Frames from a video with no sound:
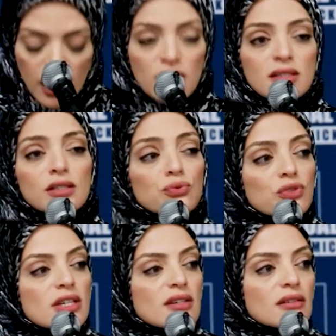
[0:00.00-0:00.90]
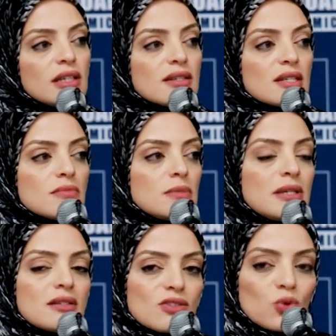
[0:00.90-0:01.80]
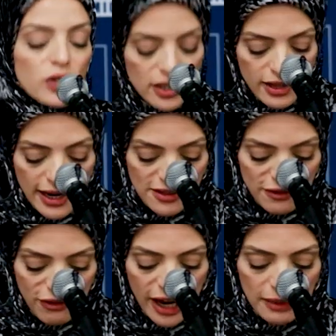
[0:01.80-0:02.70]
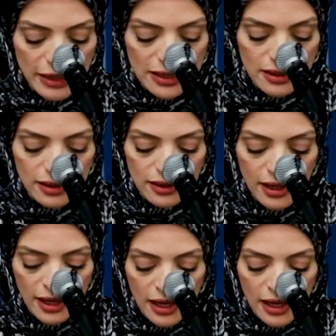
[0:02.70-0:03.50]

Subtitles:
Until recently, it seemed to be disorganized and fragmented.